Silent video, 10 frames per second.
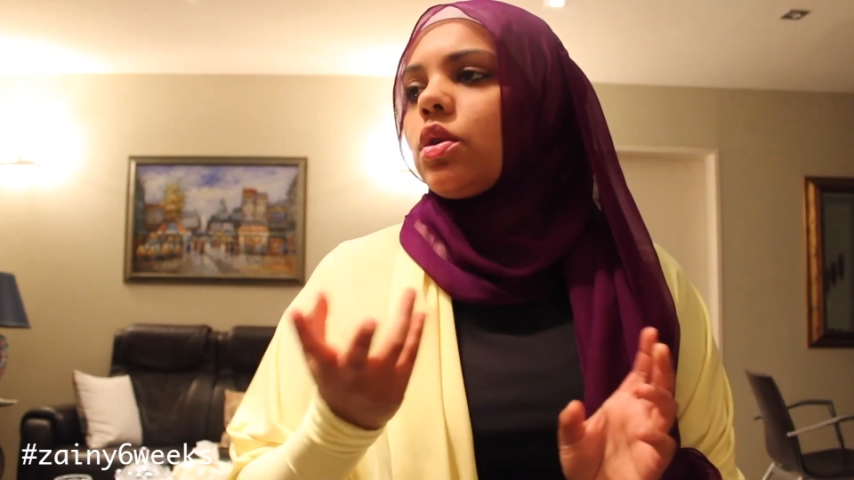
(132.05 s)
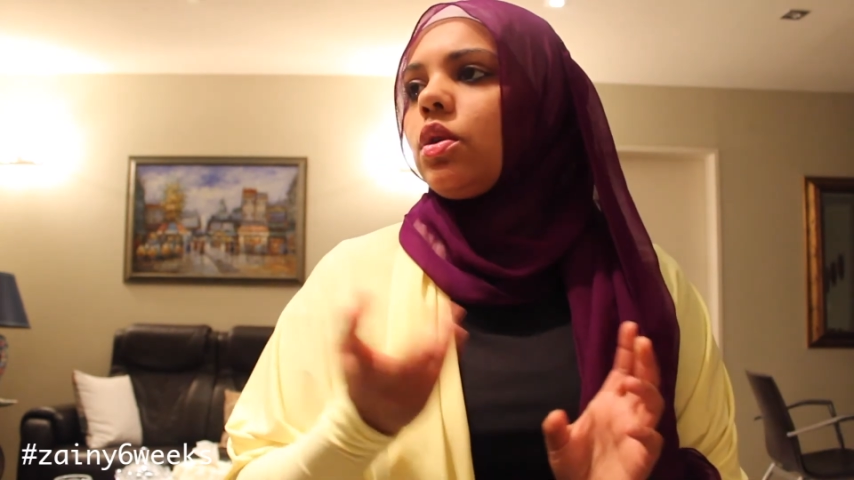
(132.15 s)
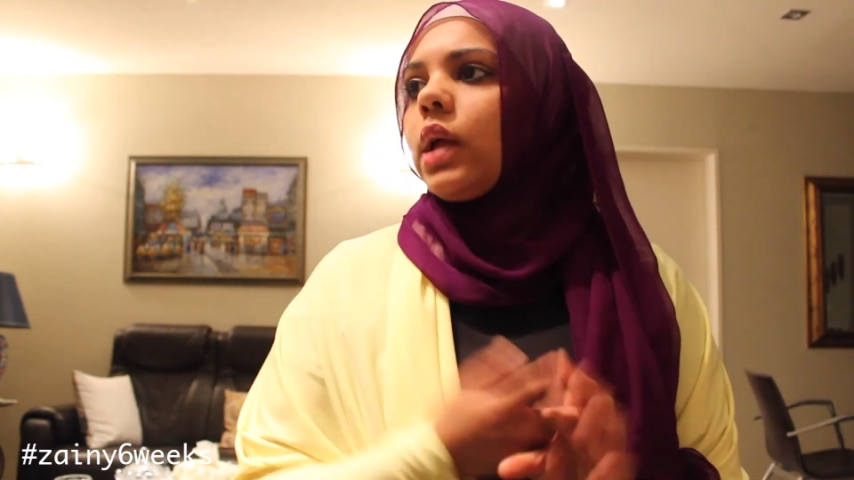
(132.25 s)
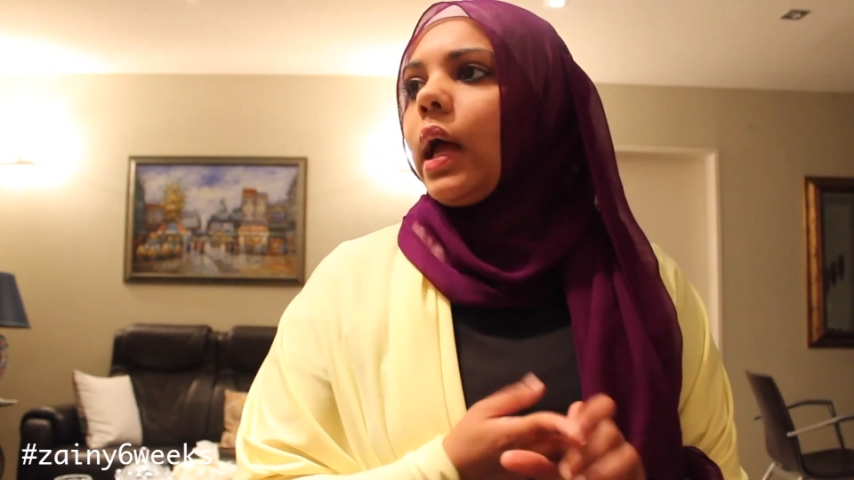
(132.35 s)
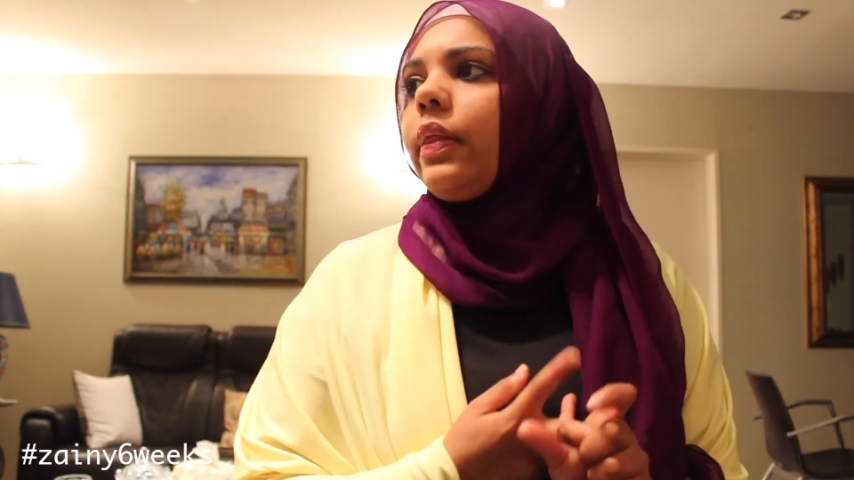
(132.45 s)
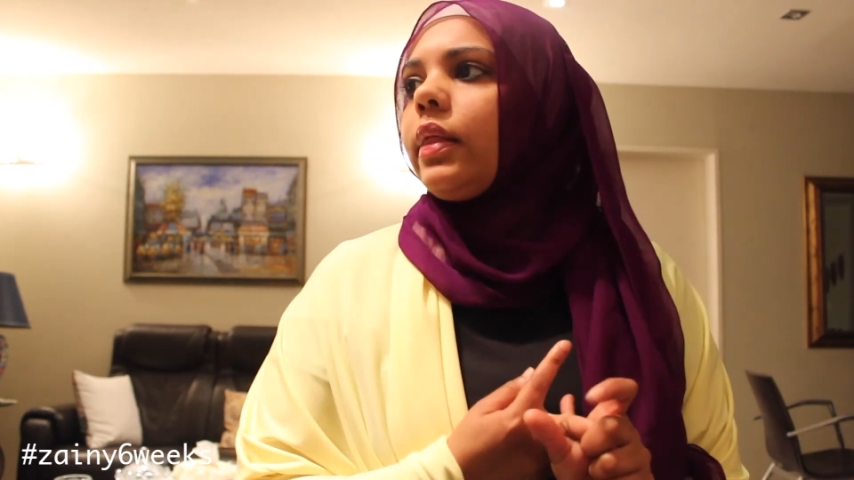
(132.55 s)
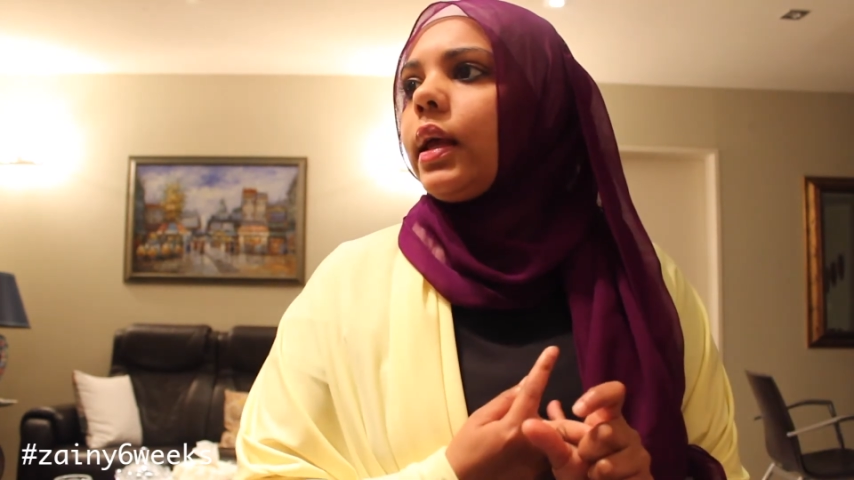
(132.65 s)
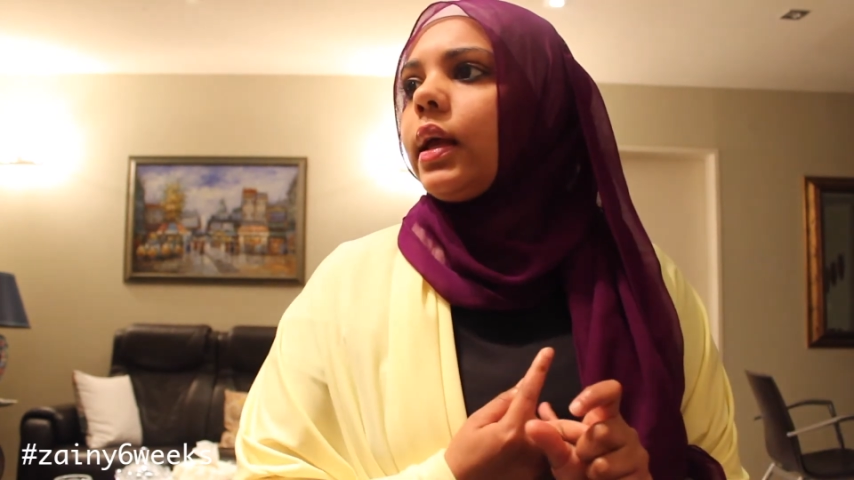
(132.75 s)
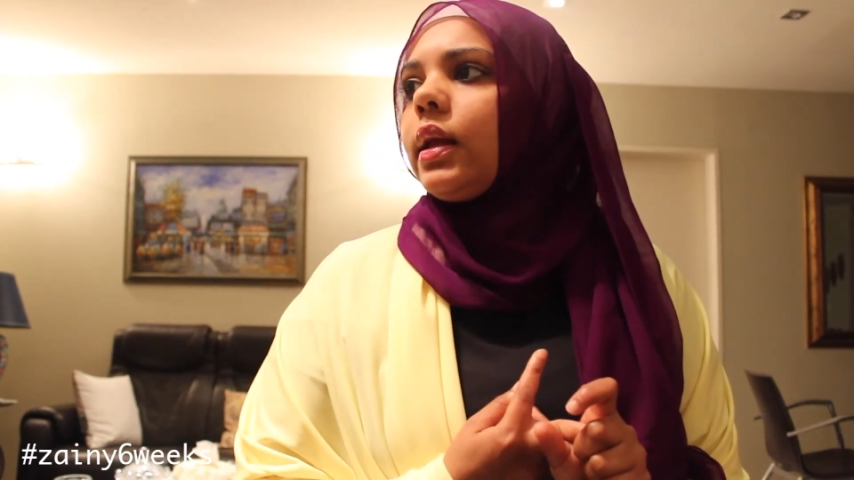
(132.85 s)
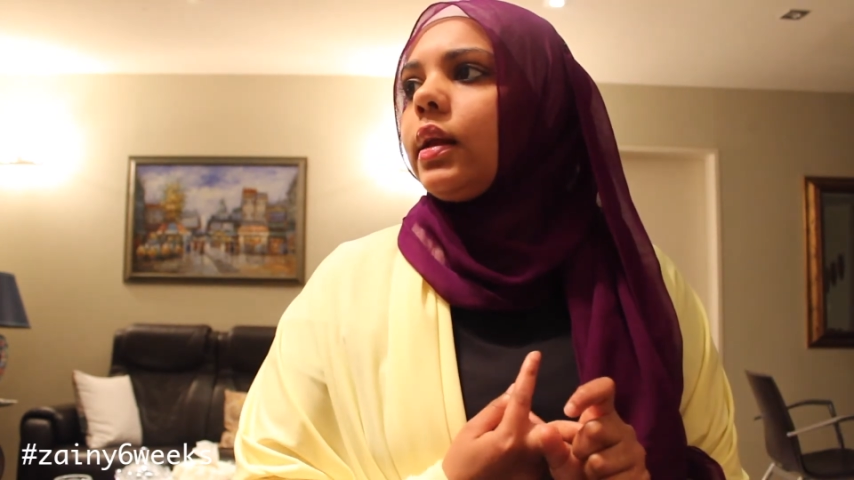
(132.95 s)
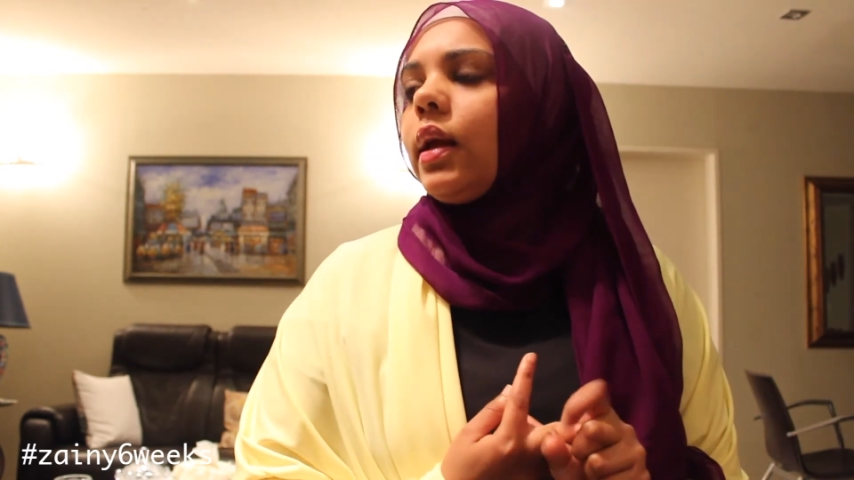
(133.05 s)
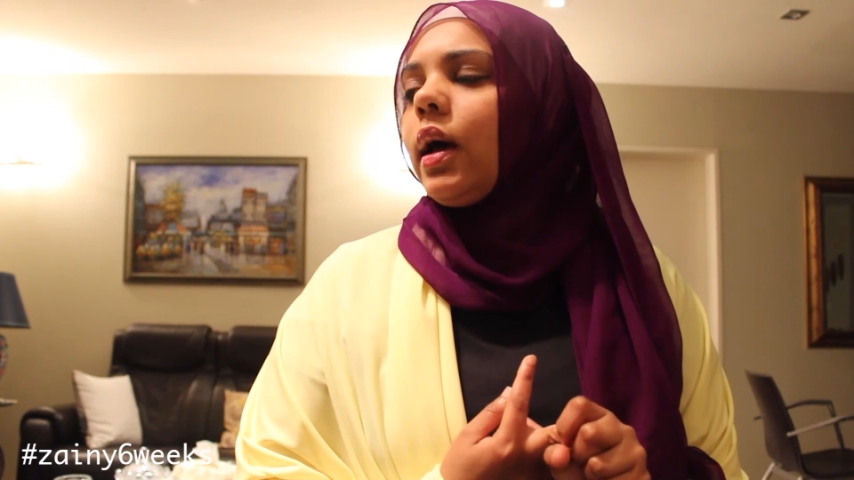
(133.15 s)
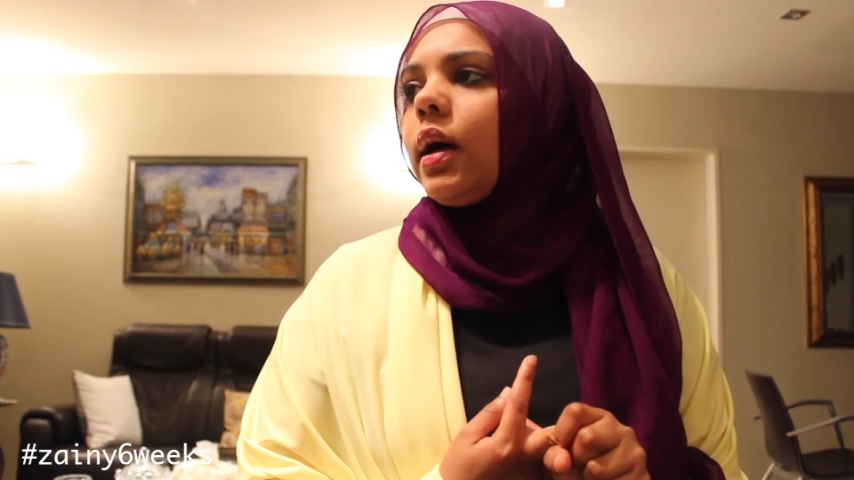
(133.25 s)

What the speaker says: goal. And then